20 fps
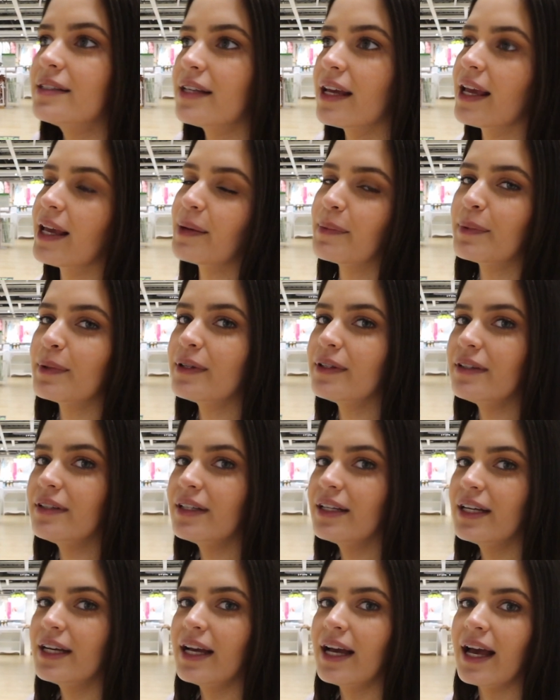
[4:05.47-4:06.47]
table
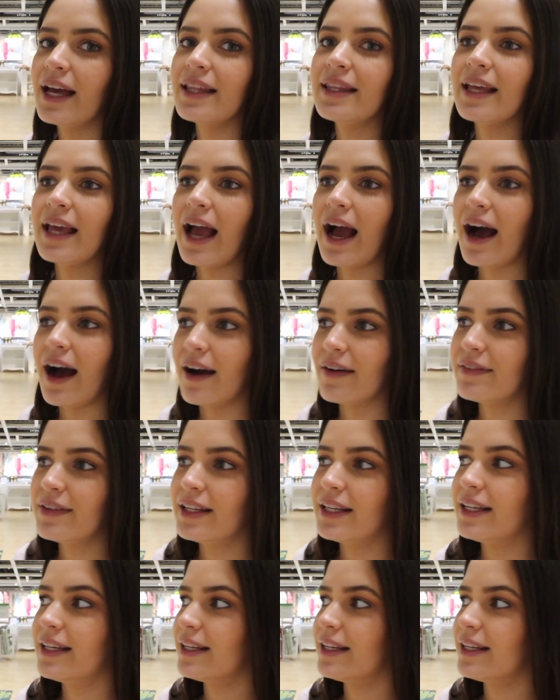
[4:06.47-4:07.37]
and they have it